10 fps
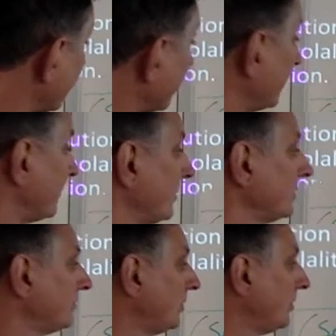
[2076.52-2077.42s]

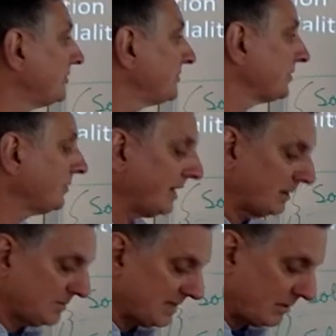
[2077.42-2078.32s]
convert moles to
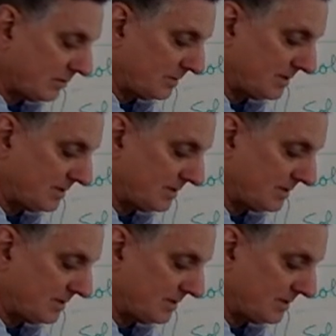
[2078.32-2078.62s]
grams. That would